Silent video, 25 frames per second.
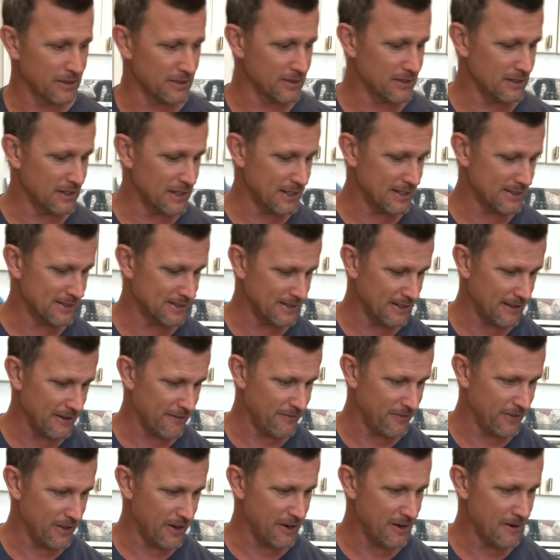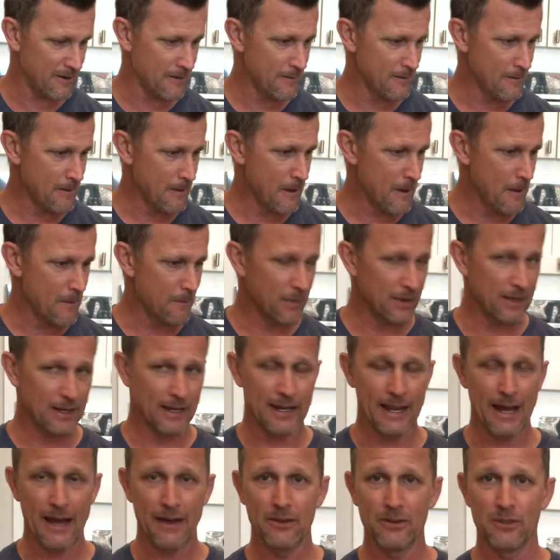It's a lot of stuff there, but it
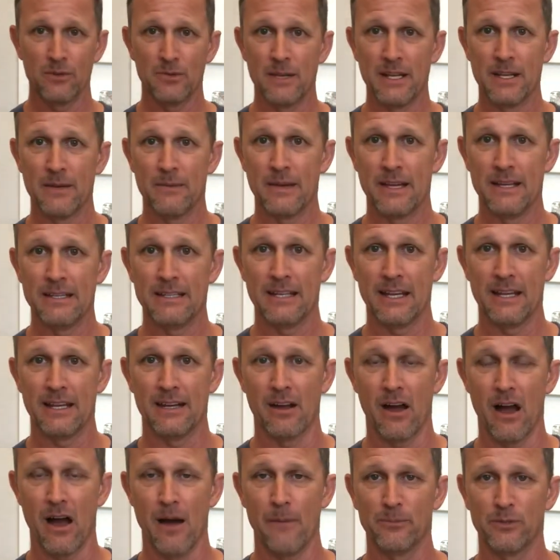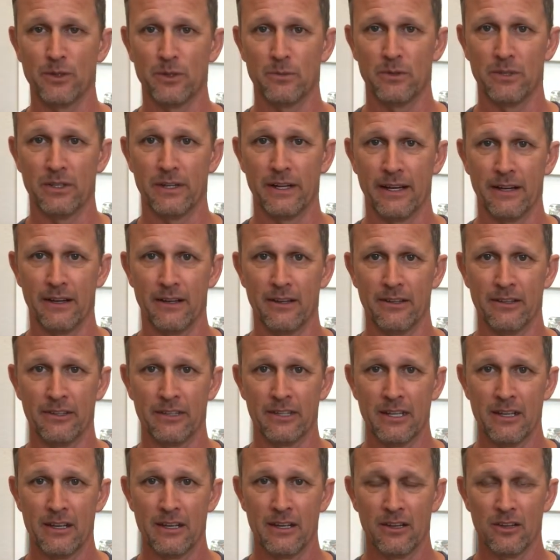allows me to maintain optimal health,
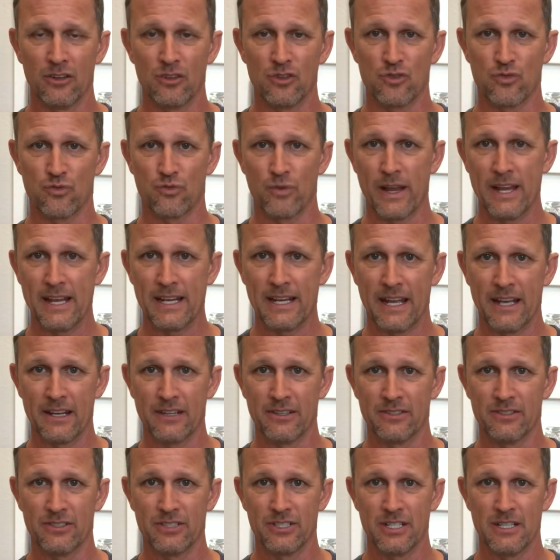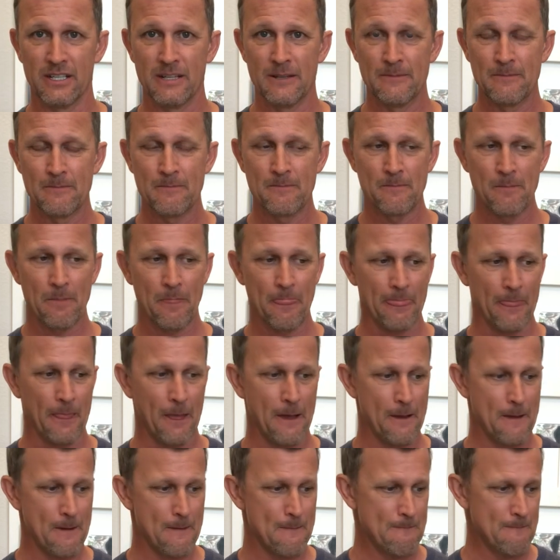great energy,
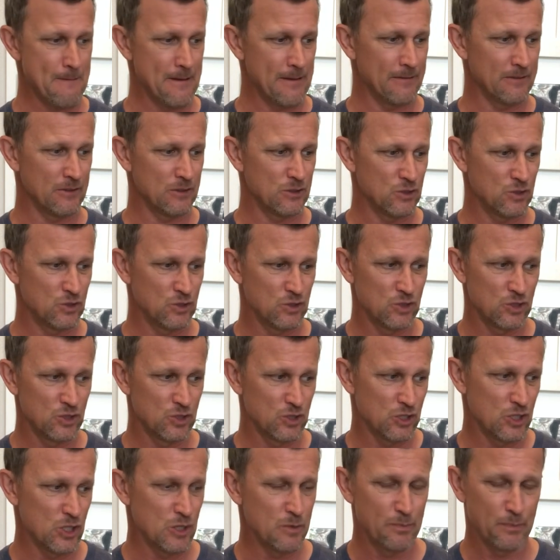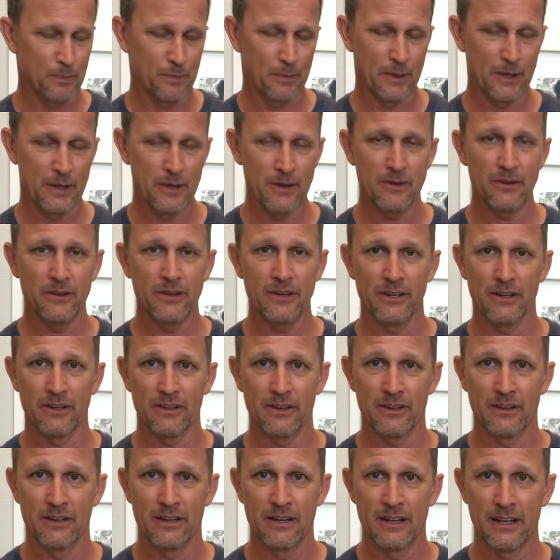
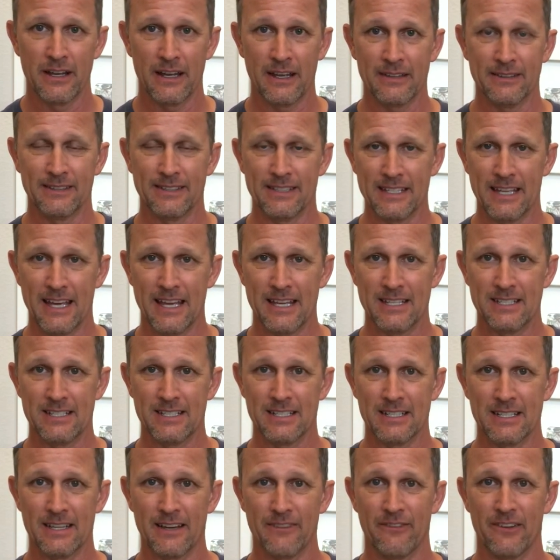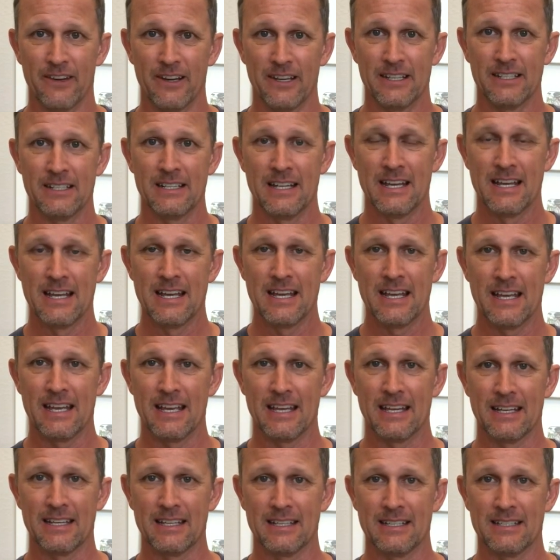superior healthy aging, I find,
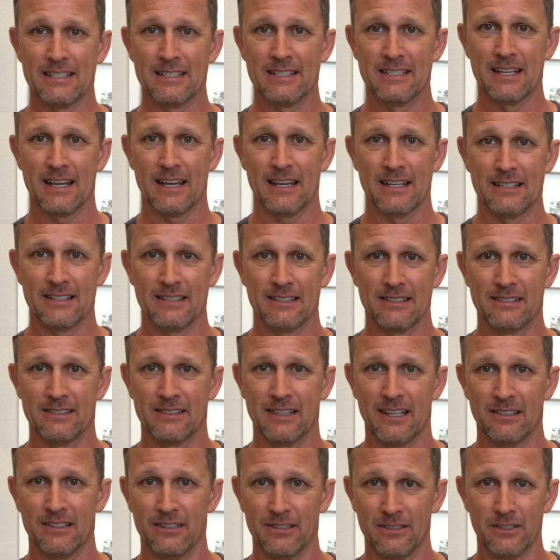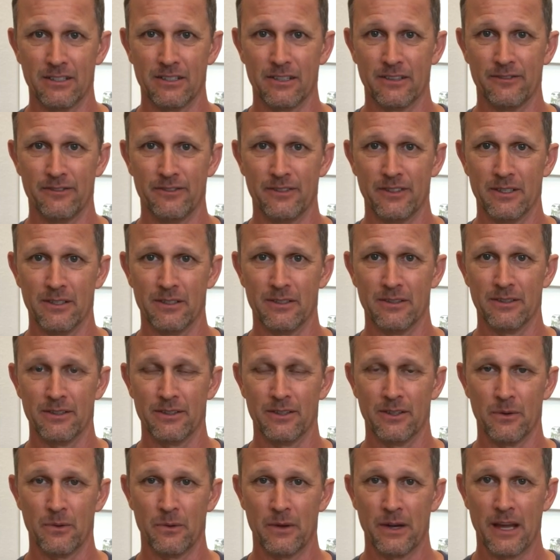and I just get to look and feel
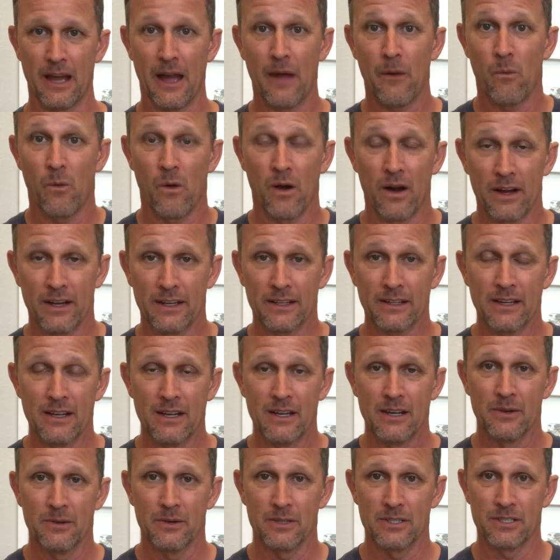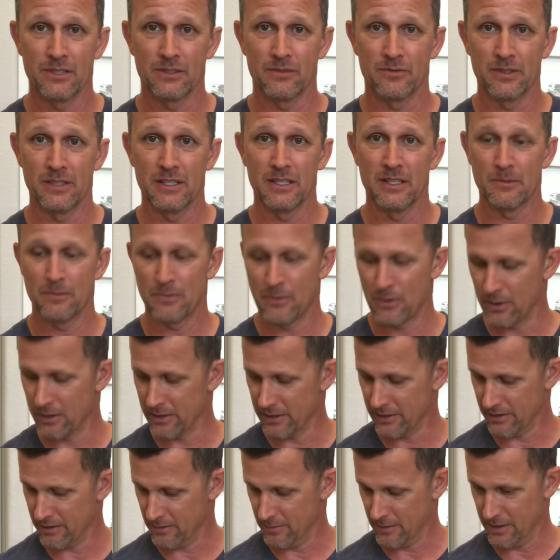the way I want, which is really
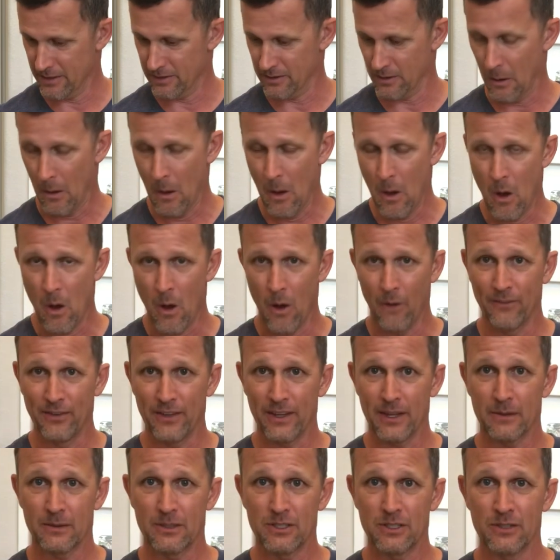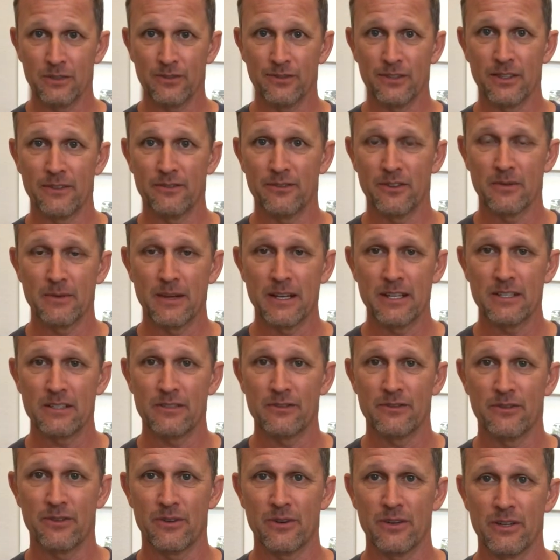important to me. So hopefully that was useful
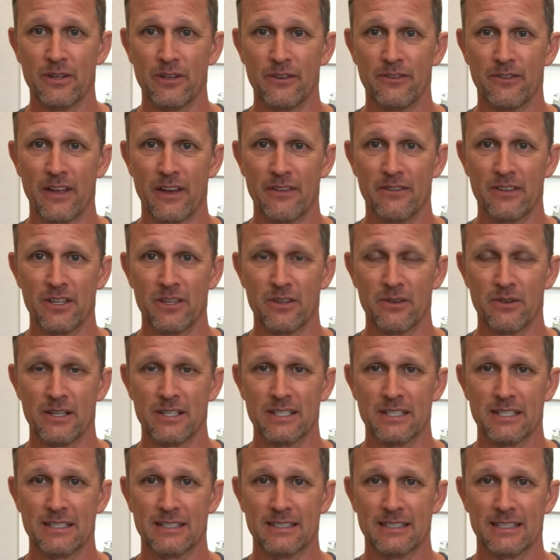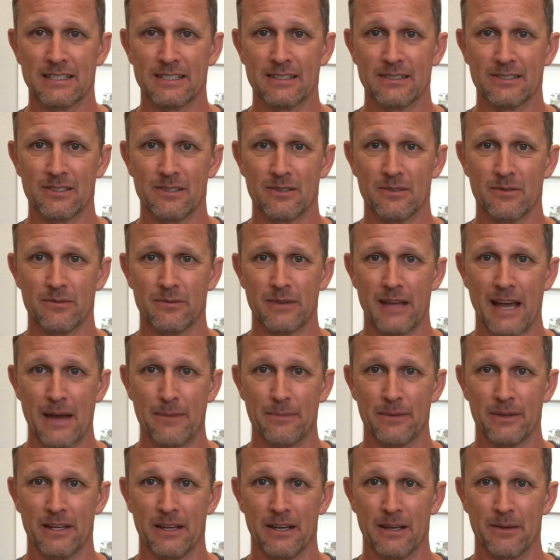information for you. If you have any questions, let us know, and we'll be
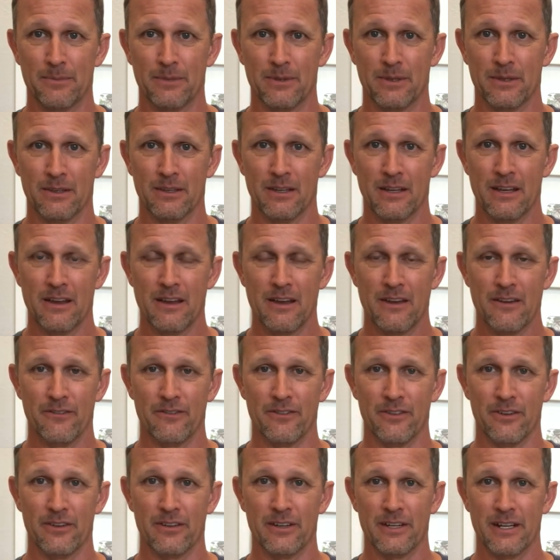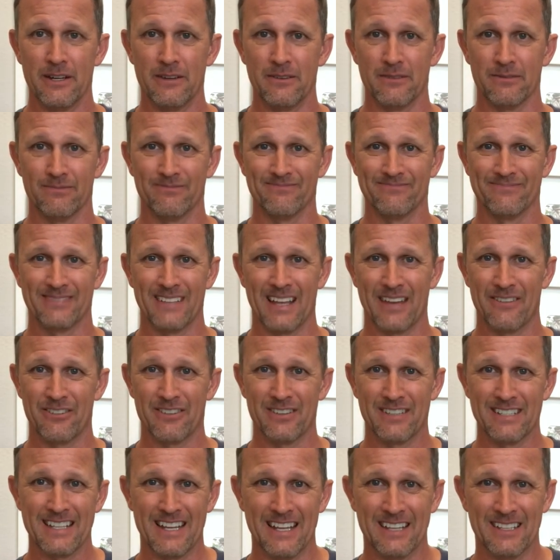happy to help you figure it out. Have a
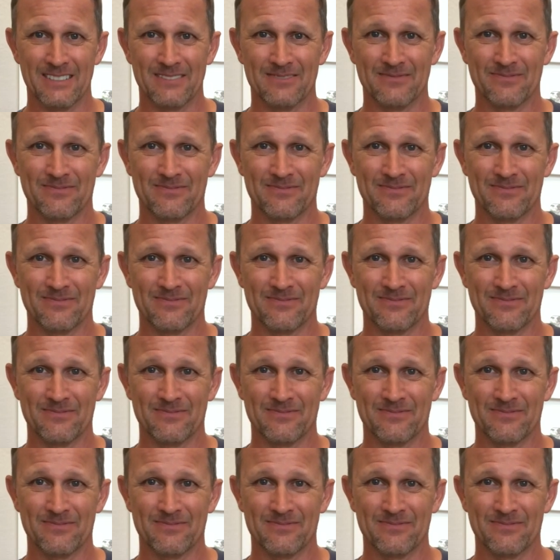great day.